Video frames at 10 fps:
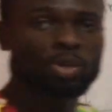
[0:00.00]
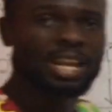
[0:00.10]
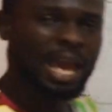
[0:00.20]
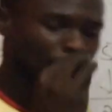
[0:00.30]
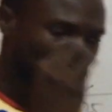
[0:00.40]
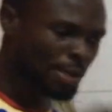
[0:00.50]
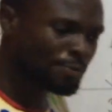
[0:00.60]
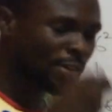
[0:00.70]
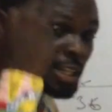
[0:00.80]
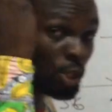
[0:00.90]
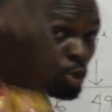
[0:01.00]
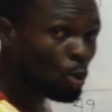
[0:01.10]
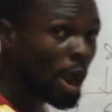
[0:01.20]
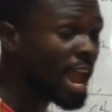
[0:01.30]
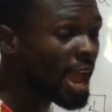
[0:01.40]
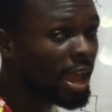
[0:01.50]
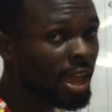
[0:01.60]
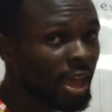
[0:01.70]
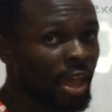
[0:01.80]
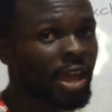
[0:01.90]
between a perfect
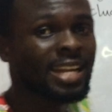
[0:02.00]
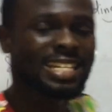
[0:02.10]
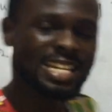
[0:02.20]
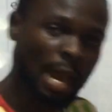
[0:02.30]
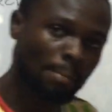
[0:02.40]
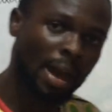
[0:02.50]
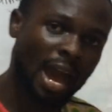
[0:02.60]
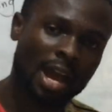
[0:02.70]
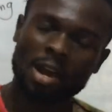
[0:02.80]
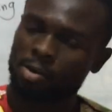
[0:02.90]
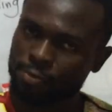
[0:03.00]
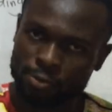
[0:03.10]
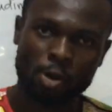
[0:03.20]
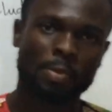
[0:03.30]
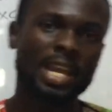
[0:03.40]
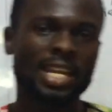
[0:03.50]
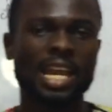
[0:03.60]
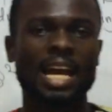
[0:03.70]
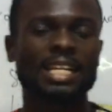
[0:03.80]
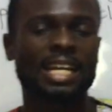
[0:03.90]
square number from
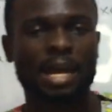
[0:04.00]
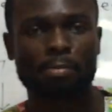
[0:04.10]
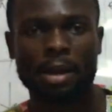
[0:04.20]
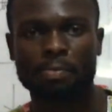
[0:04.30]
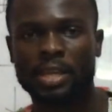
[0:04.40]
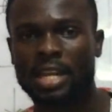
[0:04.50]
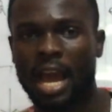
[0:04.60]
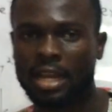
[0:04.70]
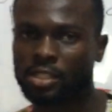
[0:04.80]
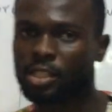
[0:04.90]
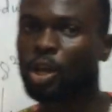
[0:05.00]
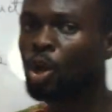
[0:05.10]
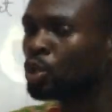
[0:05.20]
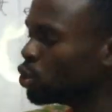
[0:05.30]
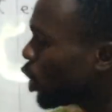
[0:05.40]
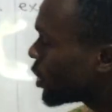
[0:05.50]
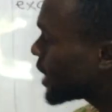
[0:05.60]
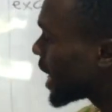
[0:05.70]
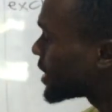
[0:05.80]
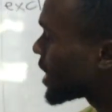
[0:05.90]
any other number being asked. Know
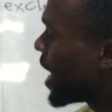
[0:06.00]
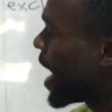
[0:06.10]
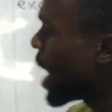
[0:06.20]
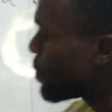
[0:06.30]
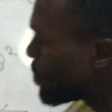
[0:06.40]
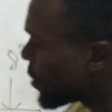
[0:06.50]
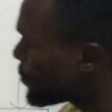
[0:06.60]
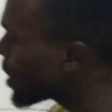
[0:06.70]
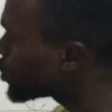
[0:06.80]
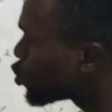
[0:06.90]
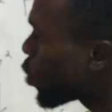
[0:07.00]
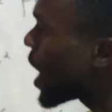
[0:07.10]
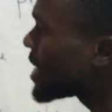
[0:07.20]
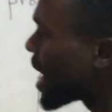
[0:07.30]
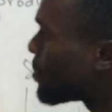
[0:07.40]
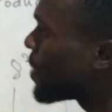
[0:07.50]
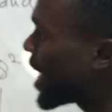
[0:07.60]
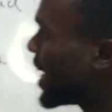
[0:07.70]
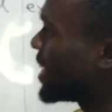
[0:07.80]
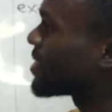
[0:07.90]
that a perfect square
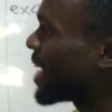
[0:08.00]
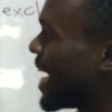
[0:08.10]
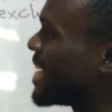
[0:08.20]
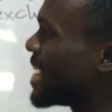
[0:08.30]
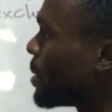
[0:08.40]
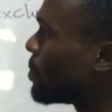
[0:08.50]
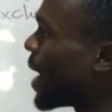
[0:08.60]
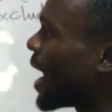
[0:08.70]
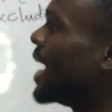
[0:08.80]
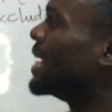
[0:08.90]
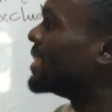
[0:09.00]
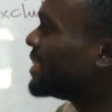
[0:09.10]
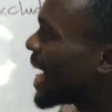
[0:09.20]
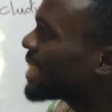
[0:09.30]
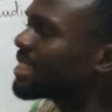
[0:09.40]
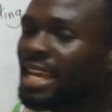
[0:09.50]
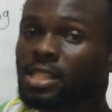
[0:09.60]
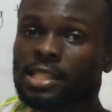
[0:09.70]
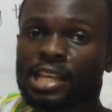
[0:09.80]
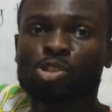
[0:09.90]
number is a number that
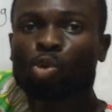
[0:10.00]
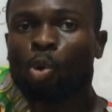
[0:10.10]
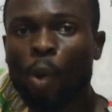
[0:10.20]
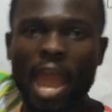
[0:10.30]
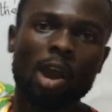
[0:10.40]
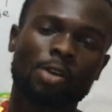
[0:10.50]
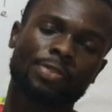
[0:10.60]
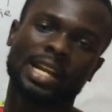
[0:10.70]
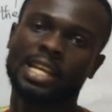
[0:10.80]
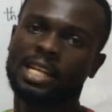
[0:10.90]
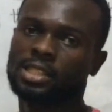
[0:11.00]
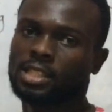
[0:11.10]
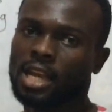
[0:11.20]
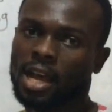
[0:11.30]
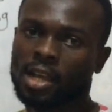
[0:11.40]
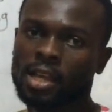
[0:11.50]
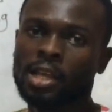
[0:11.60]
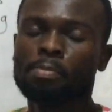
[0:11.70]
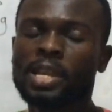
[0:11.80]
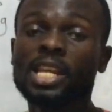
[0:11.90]
is the square of an integer.
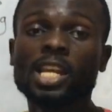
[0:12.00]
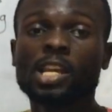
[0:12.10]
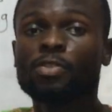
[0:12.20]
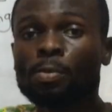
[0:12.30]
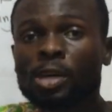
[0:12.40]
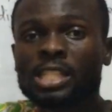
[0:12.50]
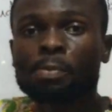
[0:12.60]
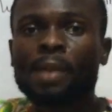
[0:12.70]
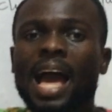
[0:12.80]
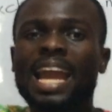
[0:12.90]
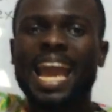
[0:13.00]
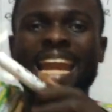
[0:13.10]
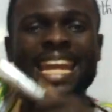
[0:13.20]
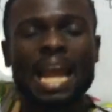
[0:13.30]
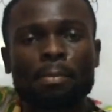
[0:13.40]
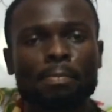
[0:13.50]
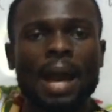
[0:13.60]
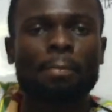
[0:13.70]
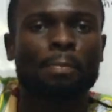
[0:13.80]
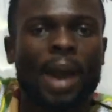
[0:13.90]
Meaning if you multiply a
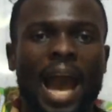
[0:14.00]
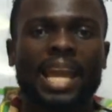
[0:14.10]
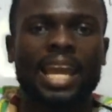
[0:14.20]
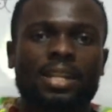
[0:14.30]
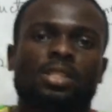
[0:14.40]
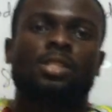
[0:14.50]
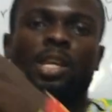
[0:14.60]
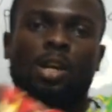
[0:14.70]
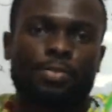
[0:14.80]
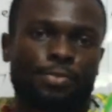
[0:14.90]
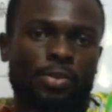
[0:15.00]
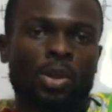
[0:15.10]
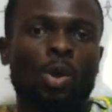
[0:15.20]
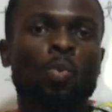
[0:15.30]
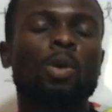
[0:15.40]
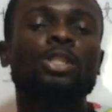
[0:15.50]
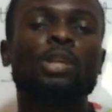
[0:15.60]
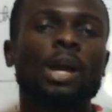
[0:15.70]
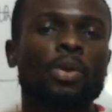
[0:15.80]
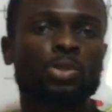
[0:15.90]
number by itself, what
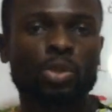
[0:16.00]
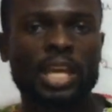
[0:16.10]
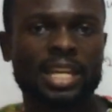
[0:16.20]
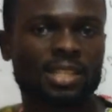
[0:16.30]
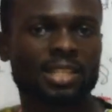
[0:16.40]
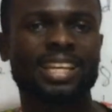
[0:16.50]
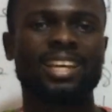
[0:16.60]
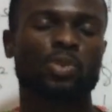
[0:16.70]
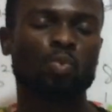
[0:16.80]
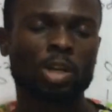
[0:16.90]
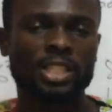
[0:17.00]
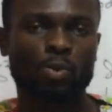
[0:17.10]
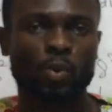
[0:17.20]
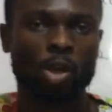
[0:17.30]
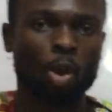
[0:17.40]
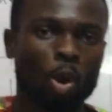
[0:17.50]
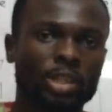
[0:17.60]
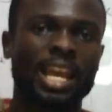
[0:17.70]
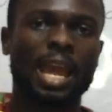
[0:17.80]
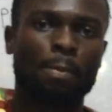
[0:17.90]
you are going to get is what we call
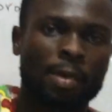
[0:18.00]
a